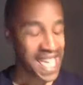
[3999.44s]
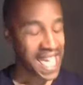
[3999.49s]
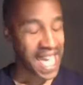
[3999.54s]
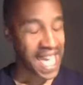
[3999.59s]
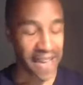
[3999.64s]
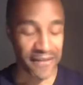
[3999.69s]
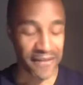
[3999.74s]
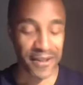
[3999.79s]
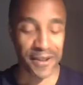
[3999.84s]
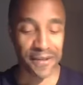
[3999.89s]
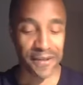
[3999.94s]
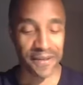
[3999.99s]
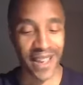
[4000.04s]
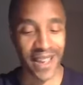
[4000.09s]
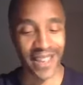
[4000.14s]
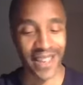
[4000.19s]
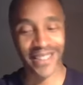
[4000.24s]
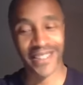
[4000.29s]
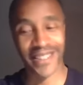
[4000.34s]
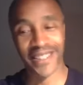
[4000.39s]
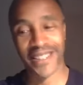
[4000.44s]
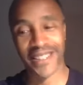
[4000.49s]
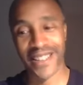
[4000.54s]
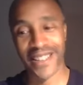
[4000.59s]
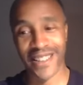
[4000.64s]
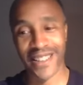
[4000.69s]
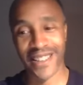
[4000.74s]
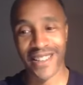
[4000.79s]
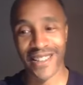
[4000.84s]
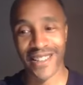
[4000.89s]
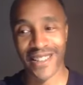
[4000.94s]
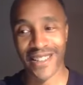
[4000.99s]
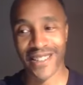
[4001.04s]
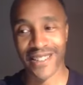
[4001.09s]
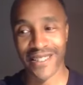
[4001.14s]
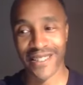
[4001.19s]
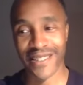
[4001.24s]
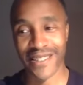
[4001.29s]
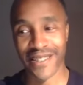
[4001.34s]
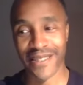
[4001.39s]
Have a great
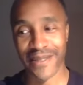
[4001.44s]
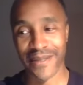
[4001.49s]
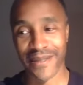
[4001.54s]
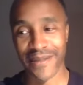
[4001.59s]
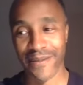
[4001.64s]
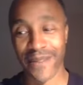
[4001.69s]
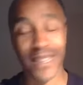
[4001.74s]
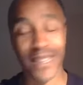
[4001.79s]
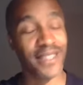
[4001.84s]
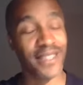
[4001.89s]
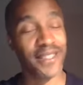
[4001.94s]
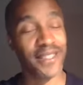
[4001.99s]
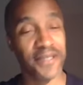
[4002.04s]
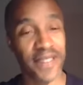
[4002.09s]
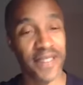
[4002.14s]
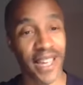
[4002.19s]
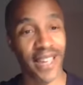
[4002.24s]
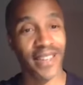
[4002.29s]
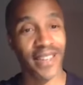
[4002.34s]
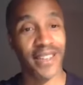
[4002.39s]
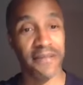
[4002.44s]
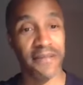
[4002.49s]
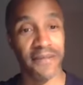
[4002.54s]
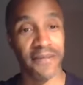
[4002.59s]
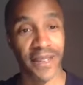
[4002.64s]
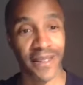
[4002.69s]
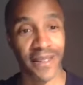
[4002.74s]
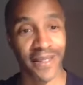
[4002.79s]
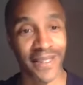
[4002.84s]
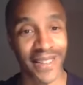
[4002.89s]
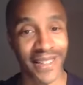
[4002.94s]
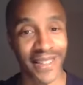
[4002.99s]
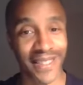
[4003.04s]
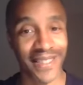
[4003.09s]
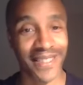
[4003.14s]
rest of your day and evening. Okay.